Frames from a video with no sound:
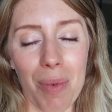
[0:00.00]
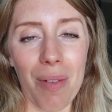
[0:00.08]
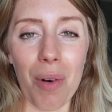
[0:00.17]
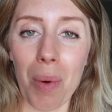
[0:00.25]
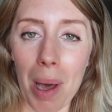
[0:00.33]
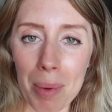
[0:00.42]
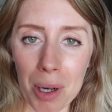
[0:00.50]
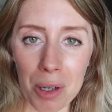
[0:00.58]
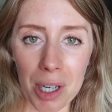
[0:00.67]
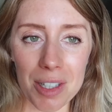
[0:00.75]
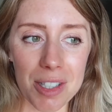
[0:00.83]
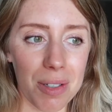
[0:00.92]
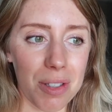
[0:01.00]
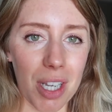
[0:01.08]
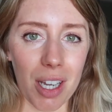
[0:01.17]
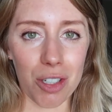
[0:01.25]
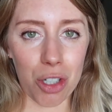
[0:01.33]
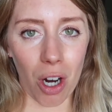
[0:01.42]
We have a Weber grill, so it's
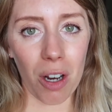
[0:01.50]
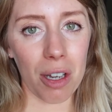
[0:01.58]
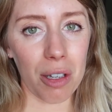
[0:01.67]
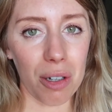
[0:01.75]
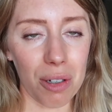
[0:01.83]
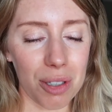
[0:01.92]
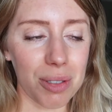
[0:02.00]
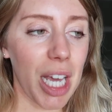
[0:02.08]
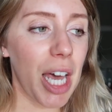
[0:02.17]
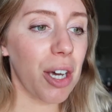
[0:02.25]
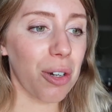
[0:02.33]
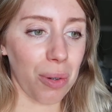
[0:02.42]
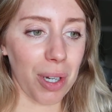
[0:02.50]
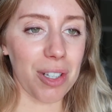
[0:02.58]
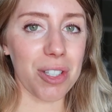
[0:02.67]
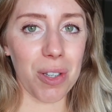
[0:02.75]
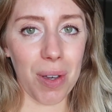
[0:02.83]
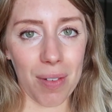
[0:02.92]
like a charcoal
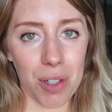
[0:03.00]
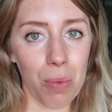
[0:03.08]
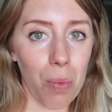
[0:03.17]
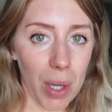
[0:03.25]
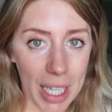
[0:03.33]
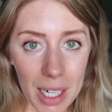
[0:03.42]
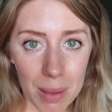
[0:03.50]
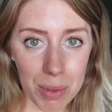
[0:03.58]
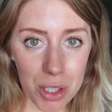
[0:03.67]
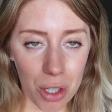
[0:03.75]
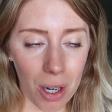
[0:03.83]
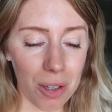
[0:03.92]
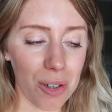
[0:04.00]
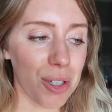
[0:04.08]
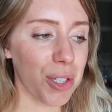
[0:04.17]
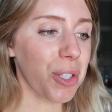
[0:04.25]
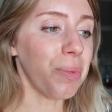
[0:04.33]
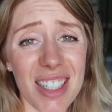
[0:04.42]
grill. So you have to heat up the
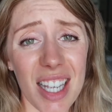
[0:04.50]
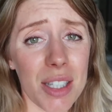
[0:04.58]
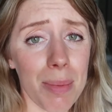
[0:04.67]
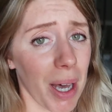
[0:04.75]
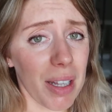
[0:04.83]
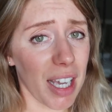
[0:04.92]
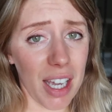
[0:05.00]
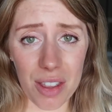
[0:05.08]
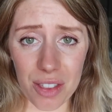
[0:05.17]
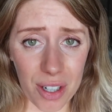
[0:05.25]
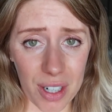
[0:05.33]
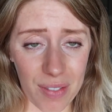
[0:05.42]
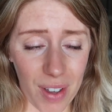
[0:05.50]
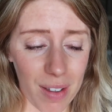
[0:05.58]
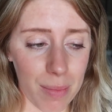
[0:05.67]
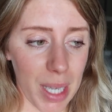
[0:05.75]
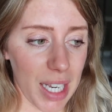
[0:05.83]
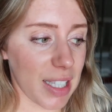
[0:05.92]
charcoals. That takes about like
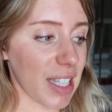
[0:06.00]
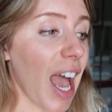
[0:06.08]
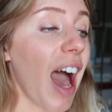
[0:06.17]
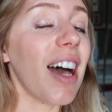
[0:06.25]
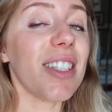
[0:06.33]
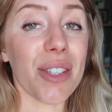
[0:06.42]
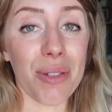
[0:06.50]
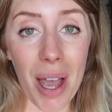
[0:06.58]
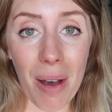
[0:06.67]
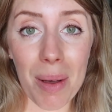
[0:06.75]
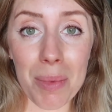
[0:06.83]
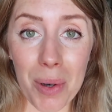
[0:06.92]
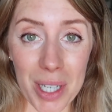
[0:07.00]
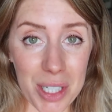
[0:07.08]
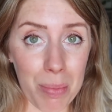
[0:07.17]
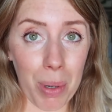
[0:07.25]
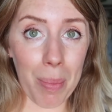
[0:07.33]
35 minutes. So now I'm going to